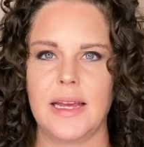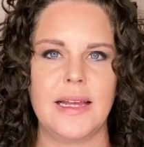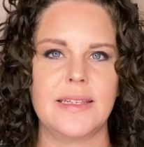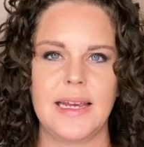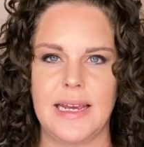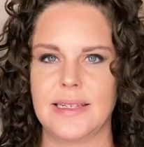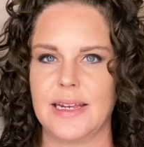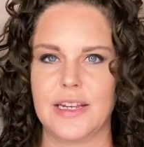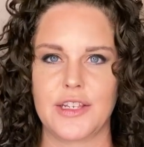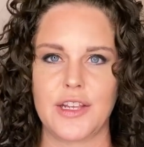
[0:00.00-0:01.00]
It's easy
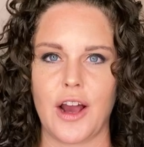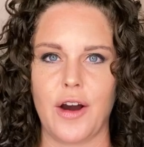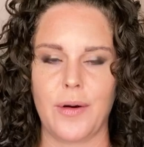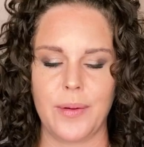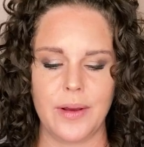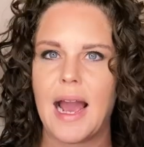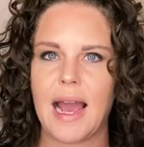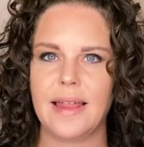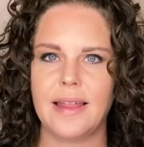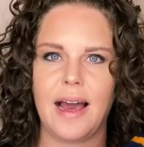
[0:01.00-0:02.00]
to sew.
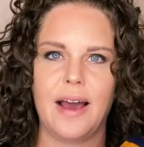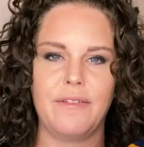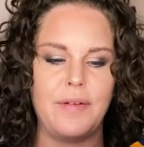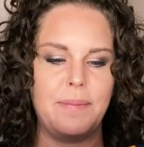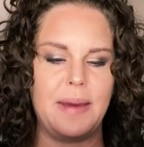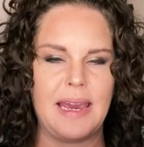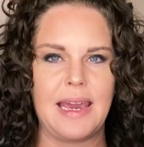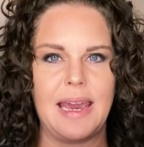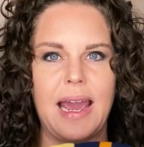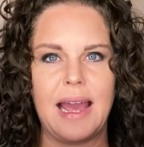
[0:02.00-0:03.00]
I love making